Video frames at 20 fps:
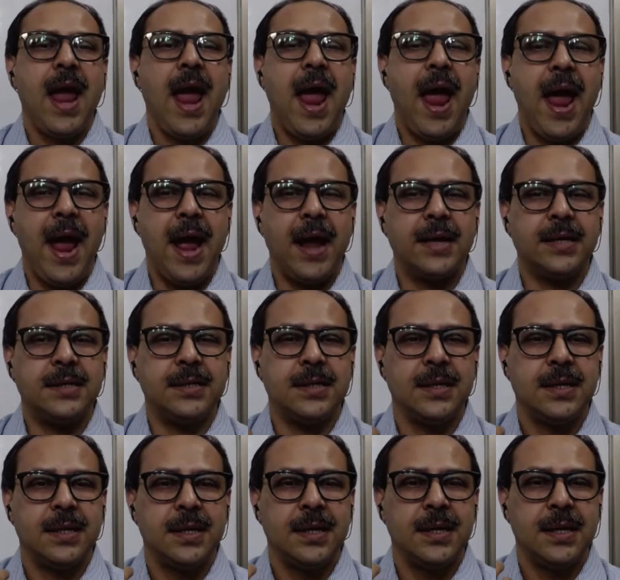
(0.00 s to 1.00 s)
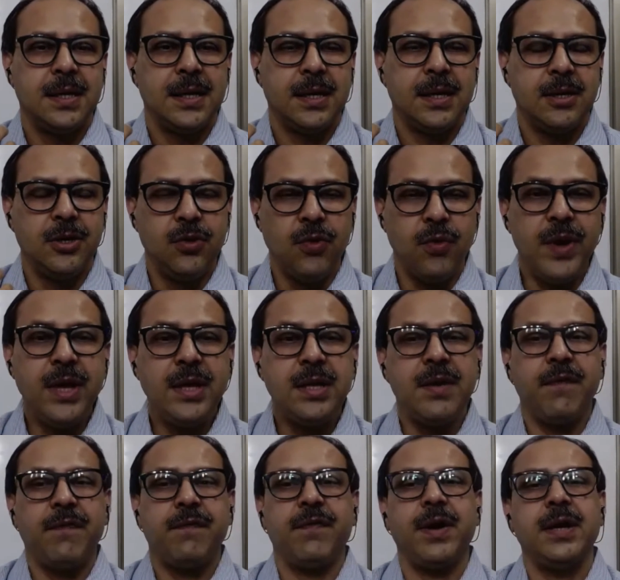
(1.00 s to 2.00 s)
And doing
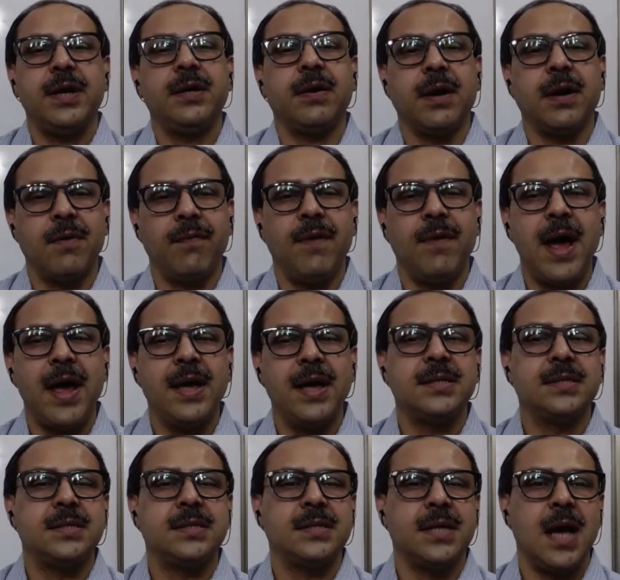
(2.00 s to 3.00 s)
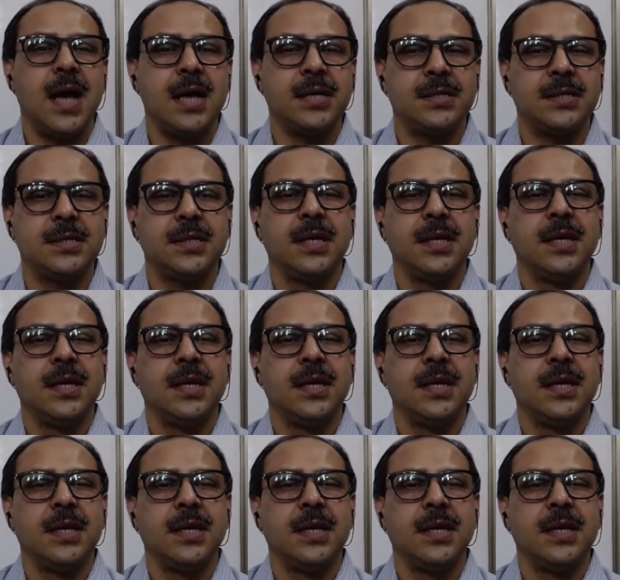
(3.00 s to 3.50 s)
different requires us